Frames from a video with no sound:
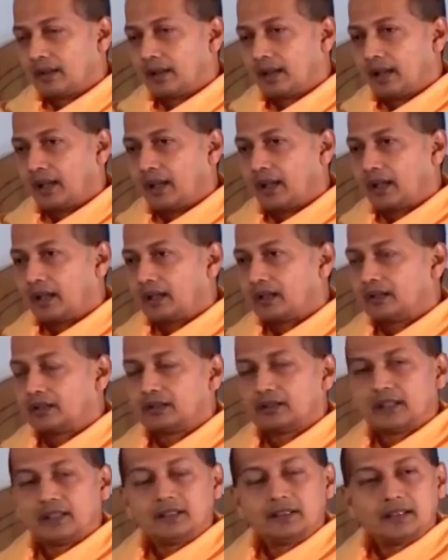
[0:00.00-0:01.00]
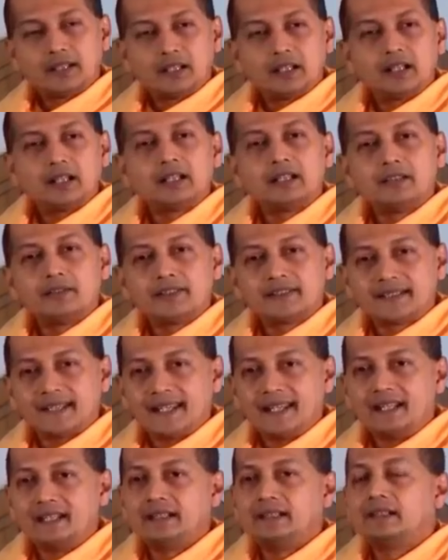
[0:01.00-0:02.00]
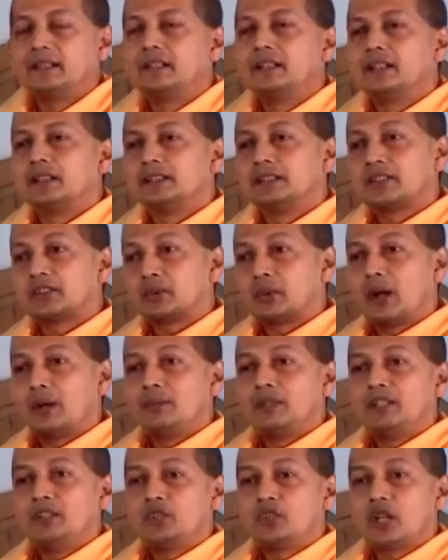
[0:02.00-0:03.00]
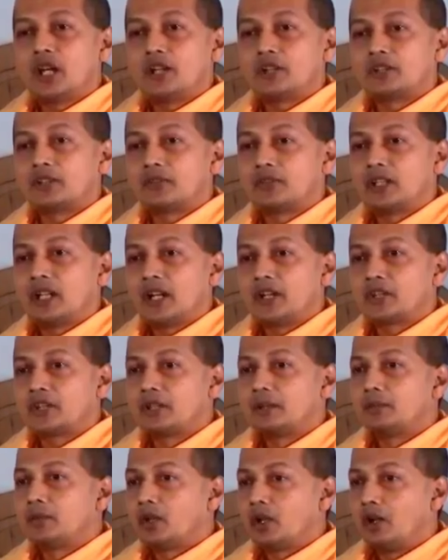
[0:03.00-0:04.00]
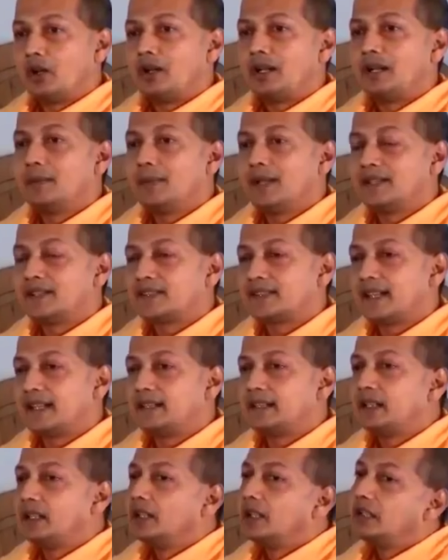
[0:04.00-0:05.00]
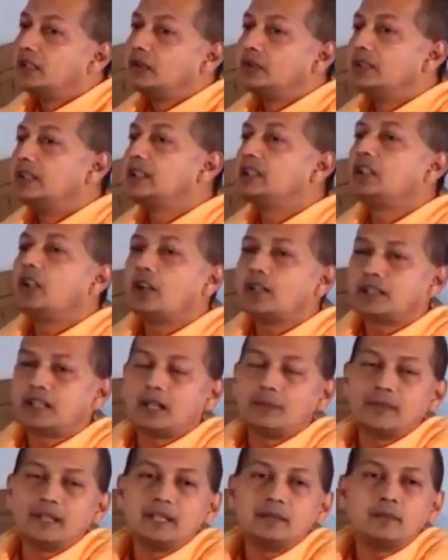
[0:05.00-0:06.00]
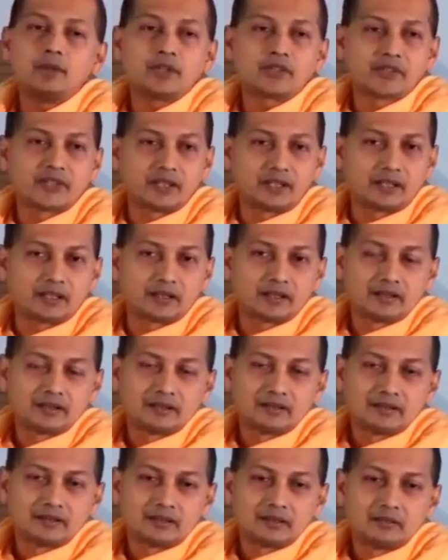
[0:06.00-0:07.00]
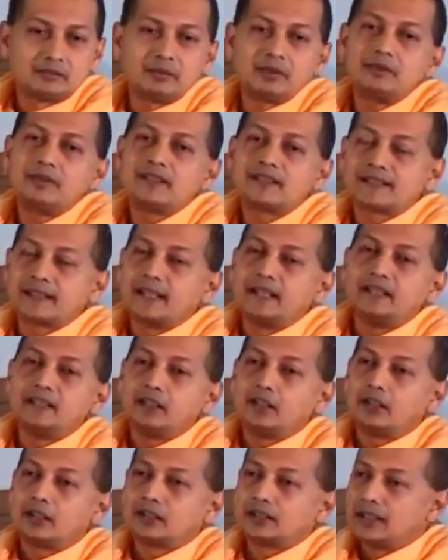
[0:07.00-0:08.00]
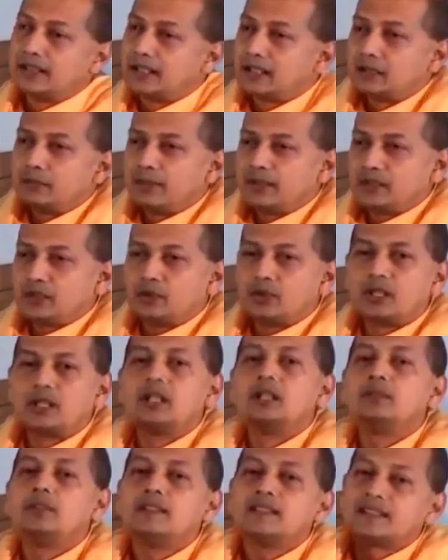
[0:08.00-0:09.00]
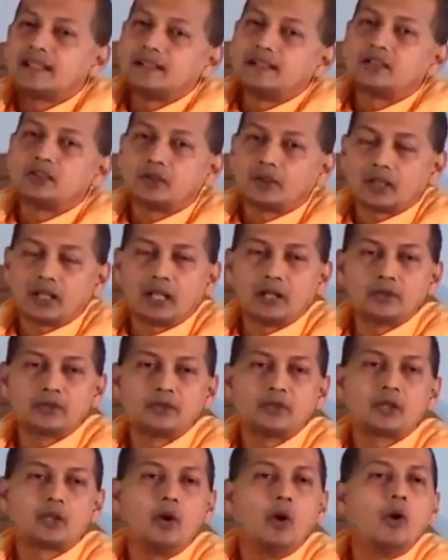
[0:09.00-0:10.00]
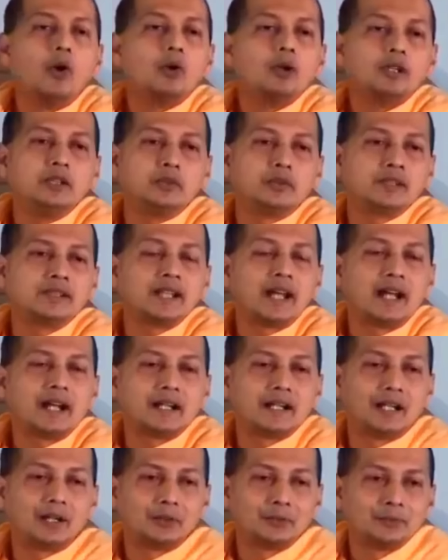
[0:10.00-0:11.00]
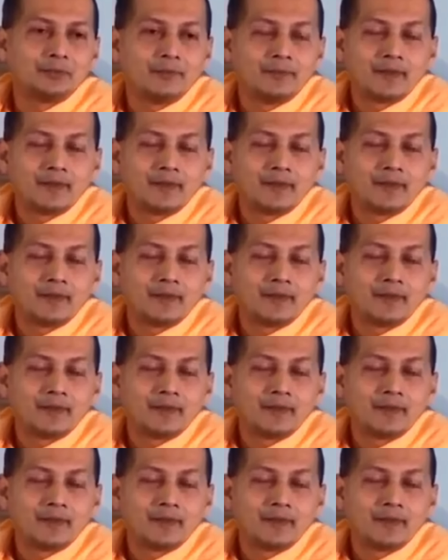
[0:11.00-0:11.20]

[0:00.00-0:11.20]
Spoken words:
And then they heard he was ill. The Swami in charge of the ashram called him and said, you need not come anymore, sir. We will send the little bit you earned, we'll send it to your house. You are old, you retired now.